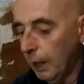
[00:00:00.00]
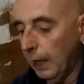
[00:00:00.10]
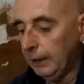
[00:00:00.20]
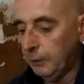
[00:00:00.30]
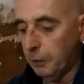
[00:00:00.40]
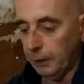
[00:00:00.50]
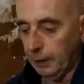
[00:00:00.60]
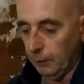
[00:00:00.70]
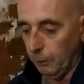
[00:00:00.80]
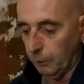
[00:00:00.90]
and you'd run
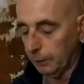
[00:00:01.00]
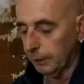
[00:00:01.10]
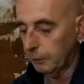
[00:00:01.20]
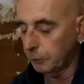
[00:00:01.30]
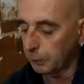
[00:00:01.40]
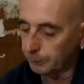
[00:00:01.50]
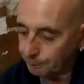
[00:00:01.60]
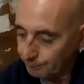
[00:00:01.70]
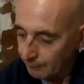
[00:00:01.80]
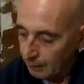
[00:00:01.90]
it along like
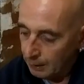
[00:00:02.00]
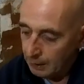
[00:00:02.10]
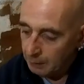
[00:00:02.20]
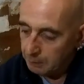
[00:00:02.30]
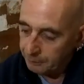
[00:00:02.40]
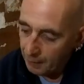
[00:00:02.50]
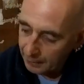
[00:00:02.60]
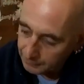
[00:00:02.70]
so. But if I